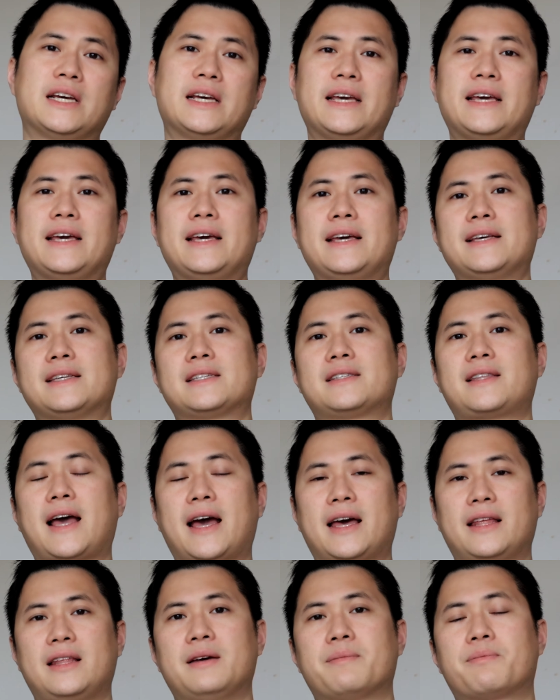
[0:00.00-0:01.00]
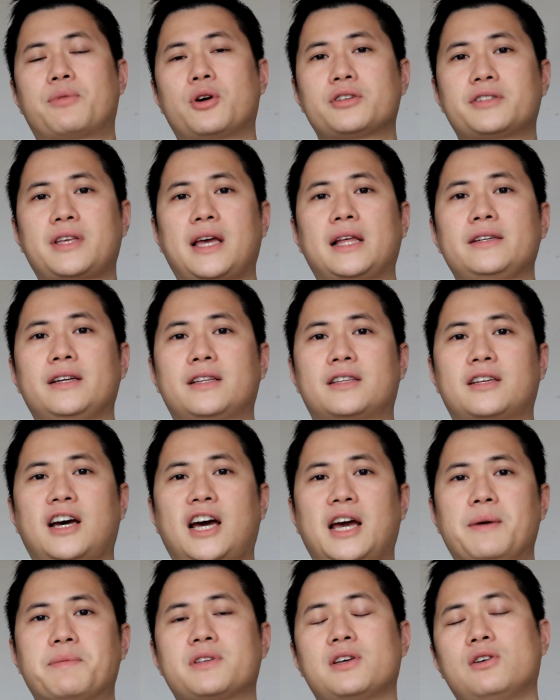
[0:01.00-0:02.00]
is that personality
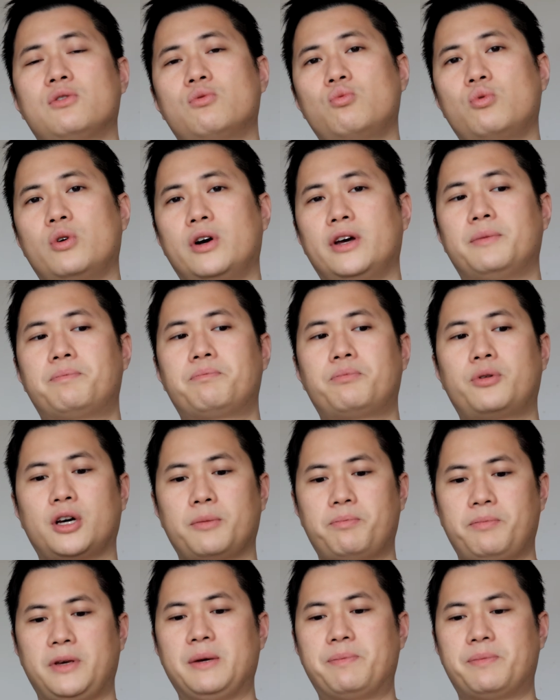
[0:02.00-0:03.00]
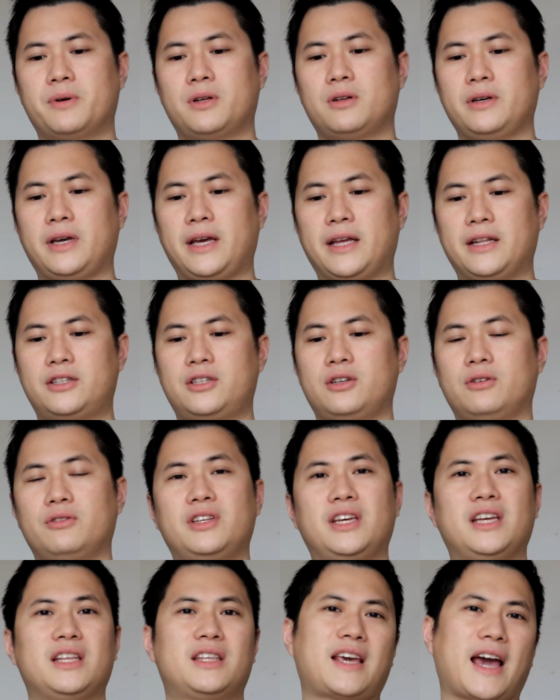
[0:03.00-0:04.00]
types would put people into
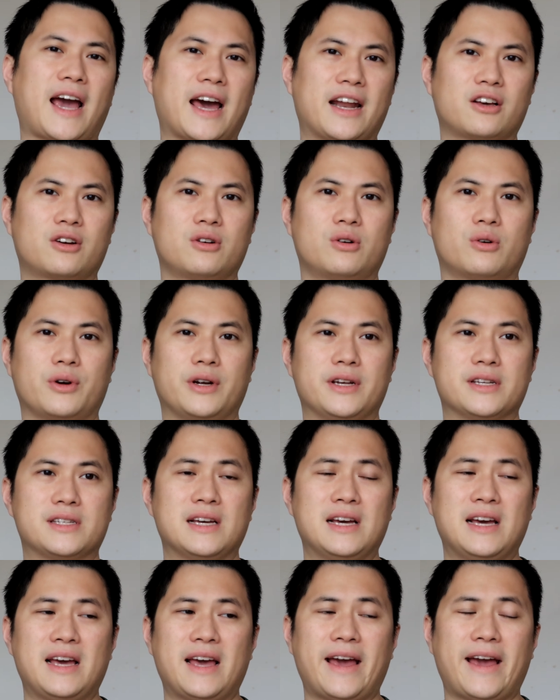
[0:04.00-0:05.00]
neat categories.